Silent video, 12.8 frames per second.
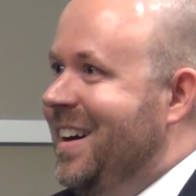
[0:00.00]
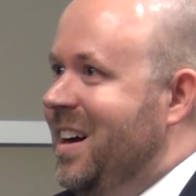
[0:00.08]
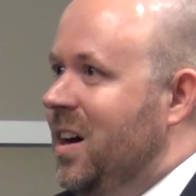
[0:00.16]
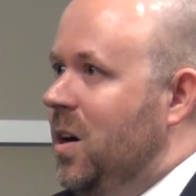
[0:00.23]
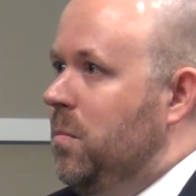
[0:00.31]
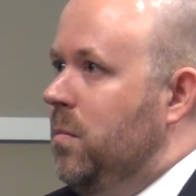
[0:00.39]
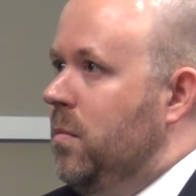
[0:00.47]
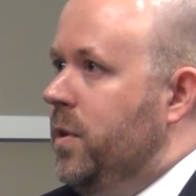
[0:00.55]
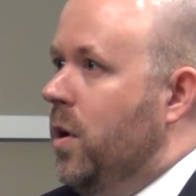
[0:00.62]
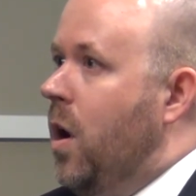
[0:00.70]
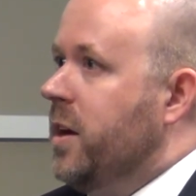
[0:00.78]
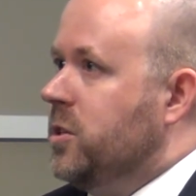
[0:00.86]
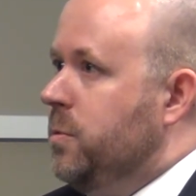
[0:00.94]

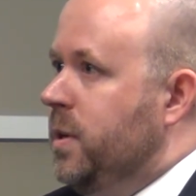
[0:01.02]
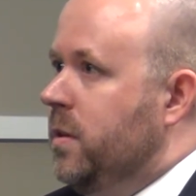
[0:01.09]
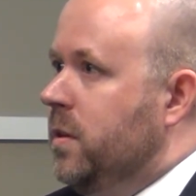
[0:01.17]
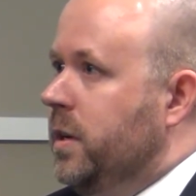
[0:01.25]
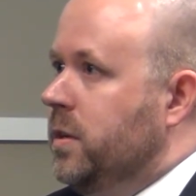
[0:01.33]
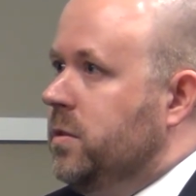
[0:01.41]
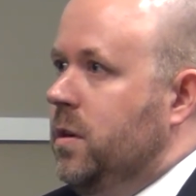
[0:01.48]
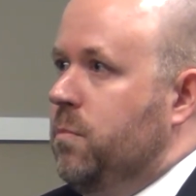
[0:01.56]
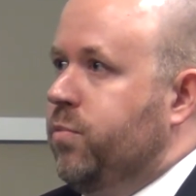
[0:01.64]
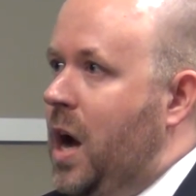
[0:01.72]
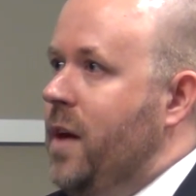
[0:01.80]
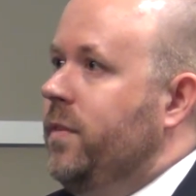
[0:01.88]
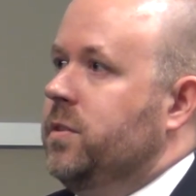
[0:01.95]
There ought to be things
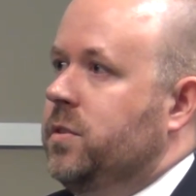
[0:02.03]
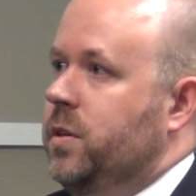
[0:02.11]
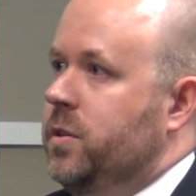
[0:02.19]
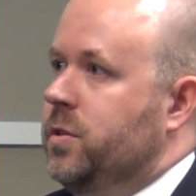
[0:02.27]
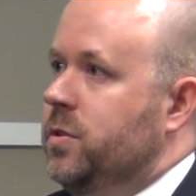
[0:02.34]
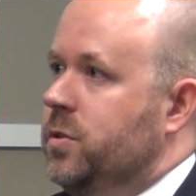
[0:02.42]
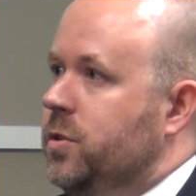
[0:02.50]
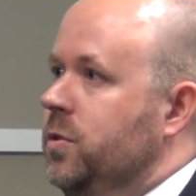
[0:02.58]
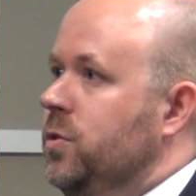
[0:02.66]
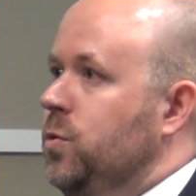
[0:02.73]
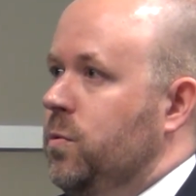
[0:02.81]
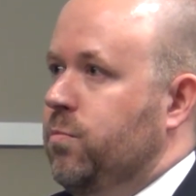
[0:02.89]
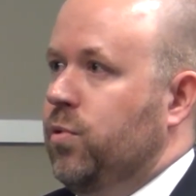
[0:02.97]
that private citizens
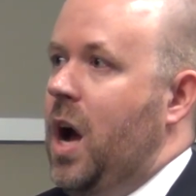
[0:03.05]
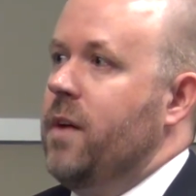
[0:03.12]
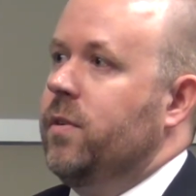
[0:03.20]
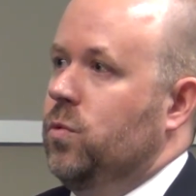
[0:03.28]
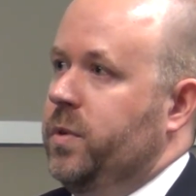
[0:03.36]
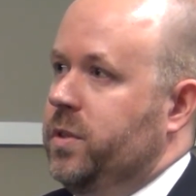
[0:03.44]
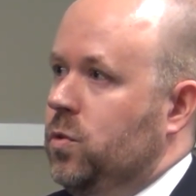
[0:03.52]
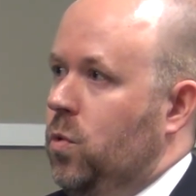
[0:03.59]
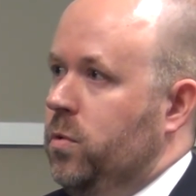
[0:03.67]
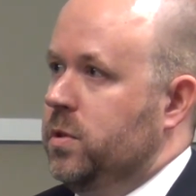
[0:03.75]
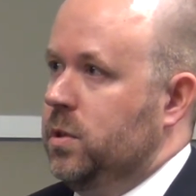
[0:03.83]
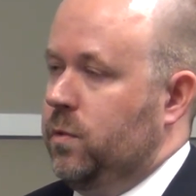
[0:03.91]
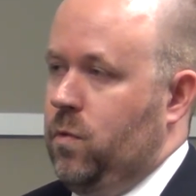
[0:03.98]
can do with private
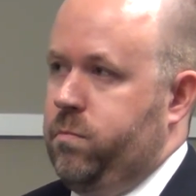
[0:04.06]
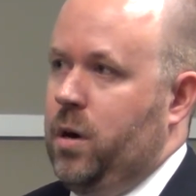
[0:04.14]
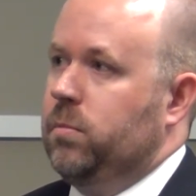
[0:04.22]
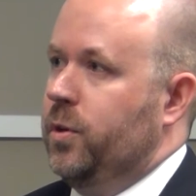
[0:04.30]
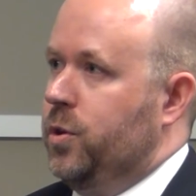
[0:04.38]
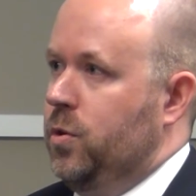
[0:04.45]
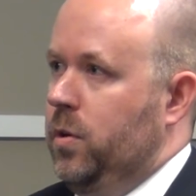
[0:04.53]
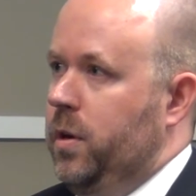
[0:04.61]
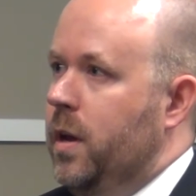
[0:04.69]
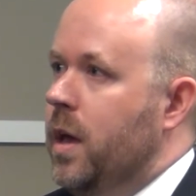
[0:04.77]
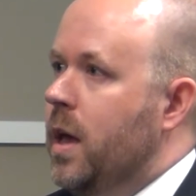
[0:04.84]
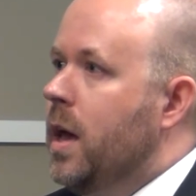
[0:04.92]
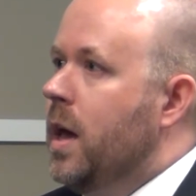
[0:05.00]
resources for public
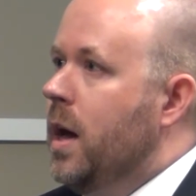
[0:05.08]
good